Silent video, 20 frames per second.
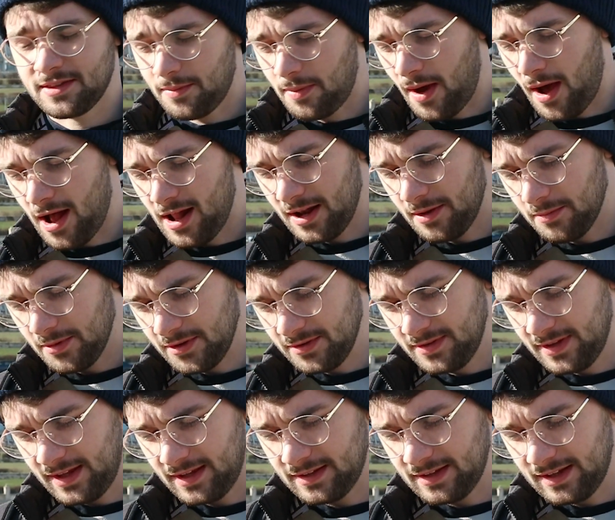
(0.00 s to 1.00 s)
of the
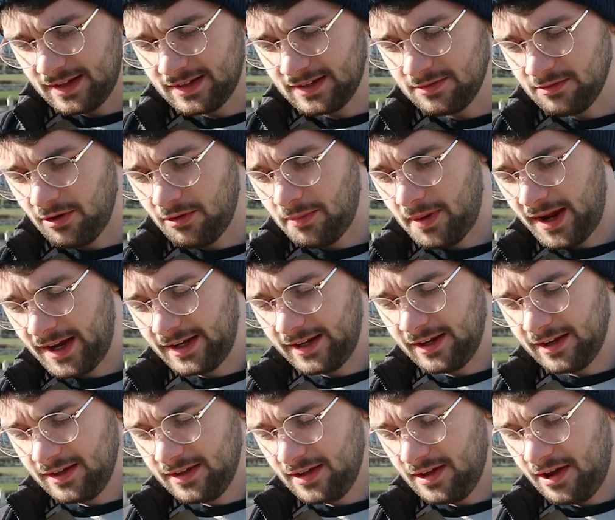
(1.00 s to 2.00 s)
Parliament in
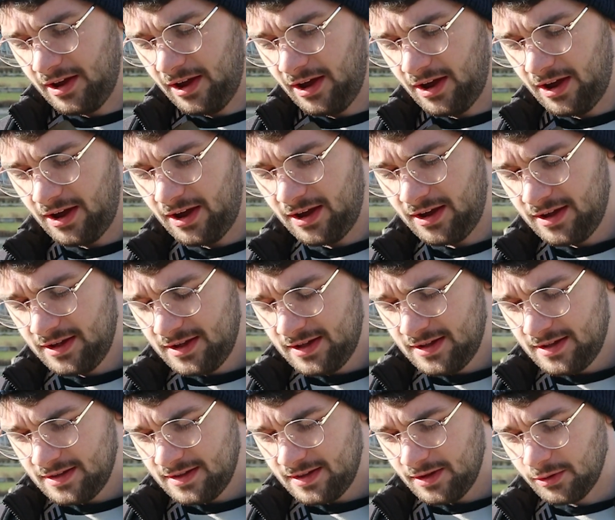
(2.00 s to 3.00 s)
Romania,
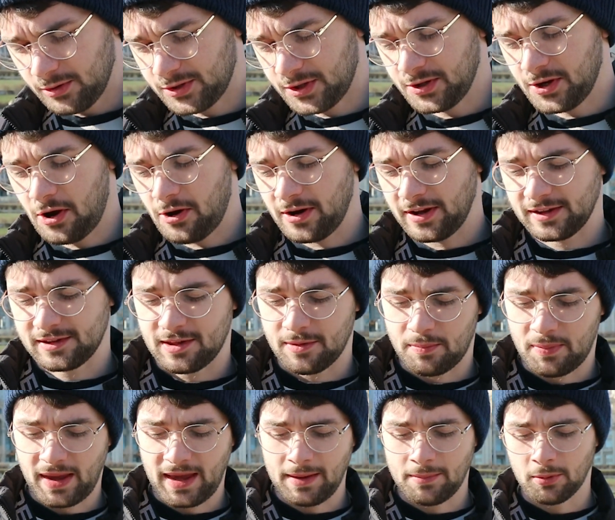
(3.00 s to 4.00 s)
also known as
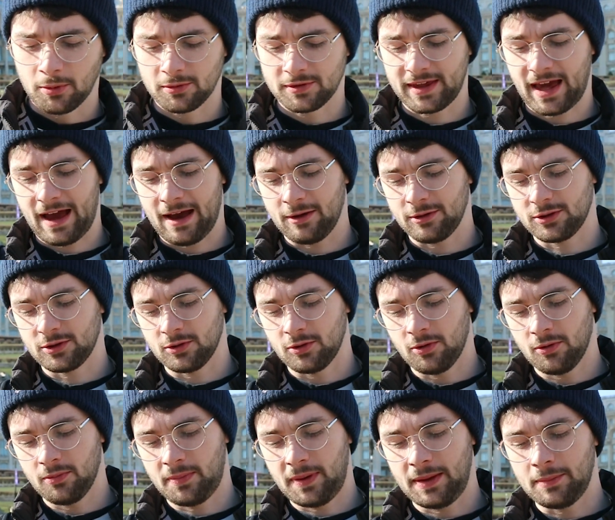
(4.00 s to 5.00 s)
the People's House
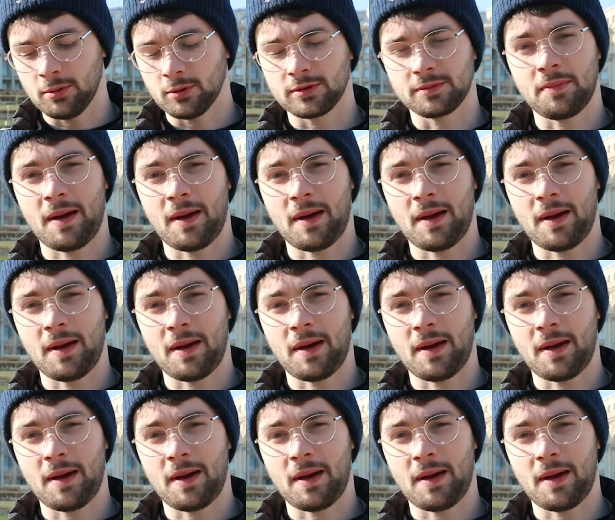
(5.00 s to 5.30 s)
or People's